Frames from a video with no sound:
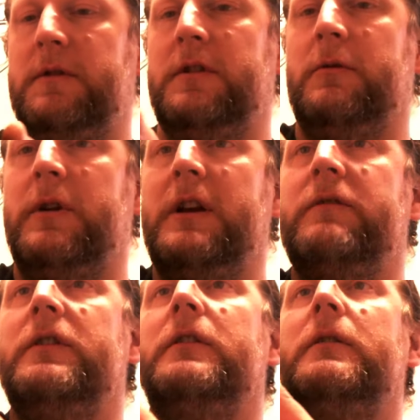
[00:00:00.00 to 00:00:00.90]
you don't want
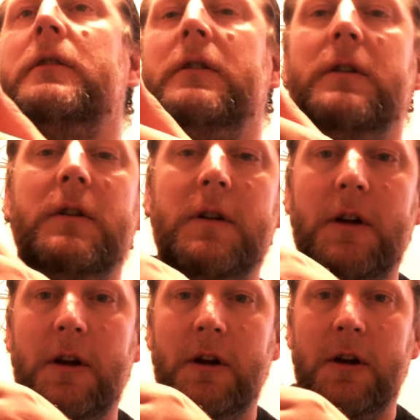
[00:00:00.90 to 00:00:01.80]
anything
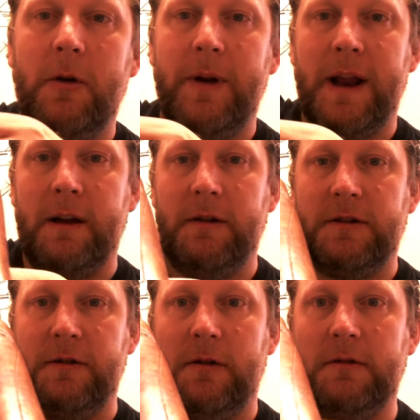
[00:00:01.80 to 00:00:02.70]
going out
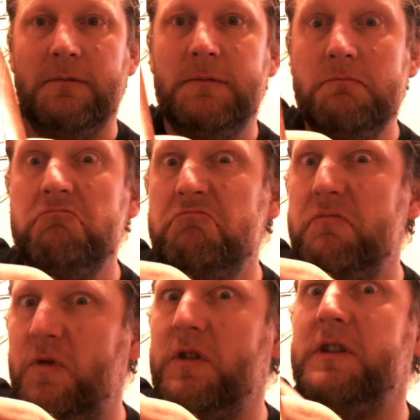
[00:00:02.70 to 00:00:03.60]
that's not
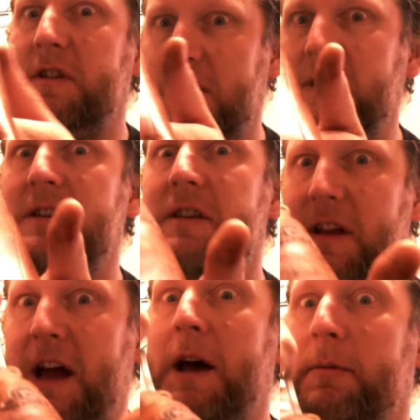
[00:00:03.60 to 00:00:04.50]
pretty
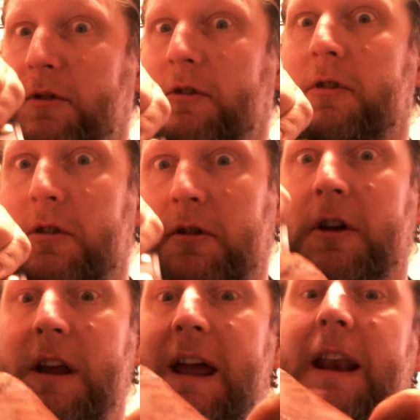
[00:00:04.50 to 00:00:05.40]
damn as good as I
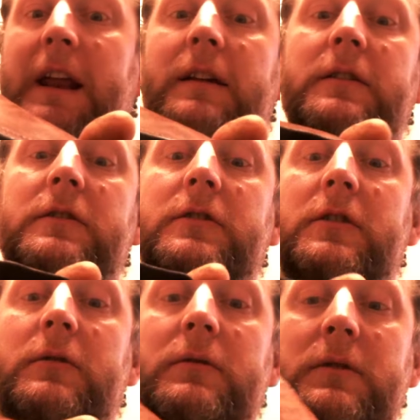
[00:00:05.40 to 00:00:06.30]
can get it.
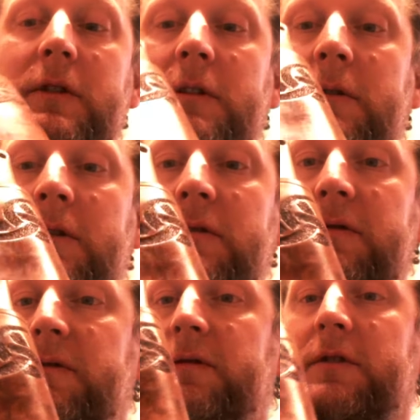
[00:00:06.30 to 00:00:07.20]
So, you know,
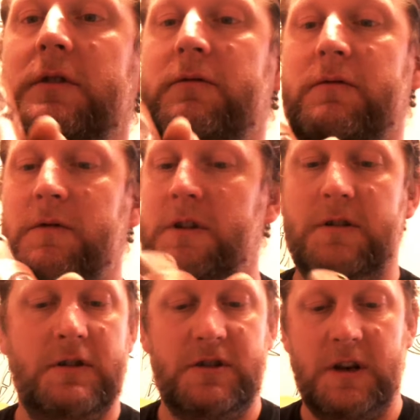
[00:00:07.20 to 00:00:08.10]
I've
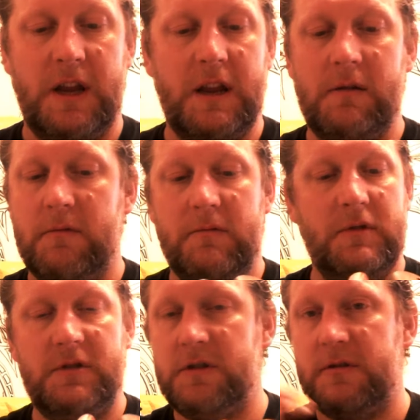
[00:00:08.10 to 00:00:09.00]
slicking
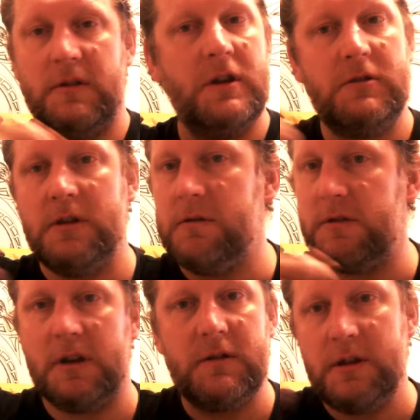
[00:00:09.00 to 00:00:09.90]
just literally
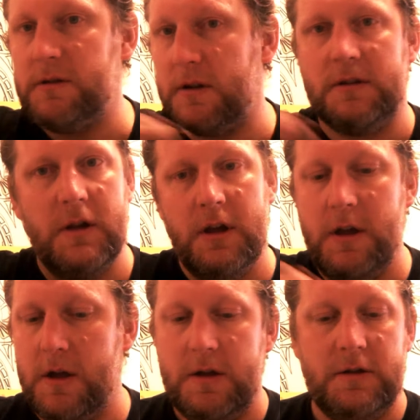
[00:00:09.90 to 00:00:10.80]
just
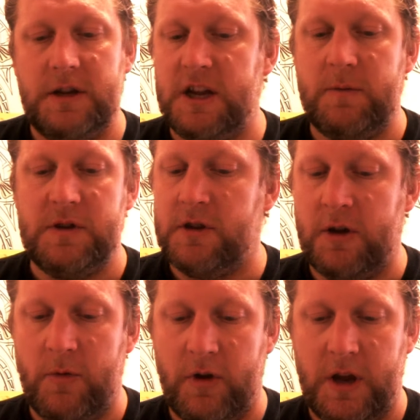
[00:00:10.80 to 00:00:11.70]
taking me
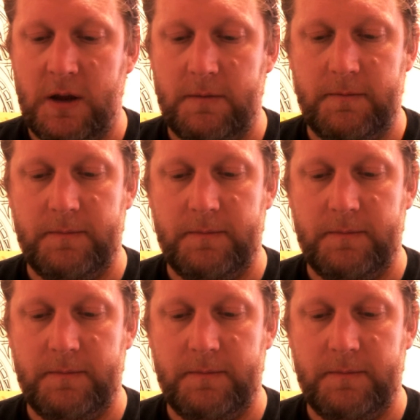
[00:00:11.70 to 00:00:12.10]
time on it